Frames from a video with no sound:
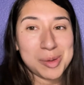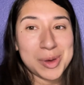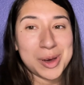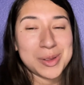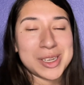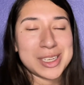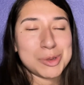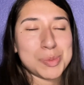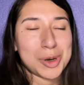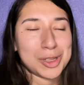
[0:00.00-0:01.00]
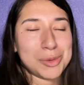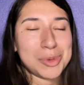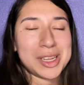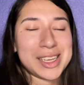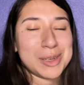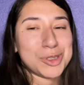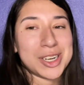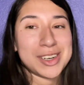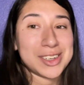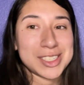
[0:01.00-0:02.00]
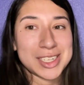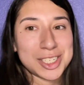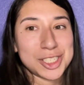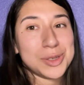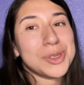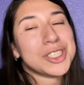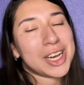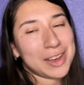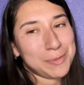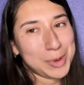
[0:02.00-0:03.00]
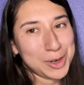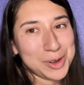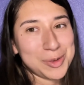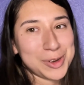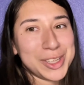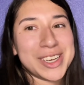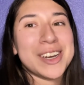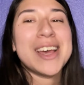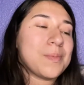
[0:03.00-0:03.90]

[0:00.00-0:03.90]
mouth and it keeps bothering me. I keep trying not to touch it, which I've been doing really good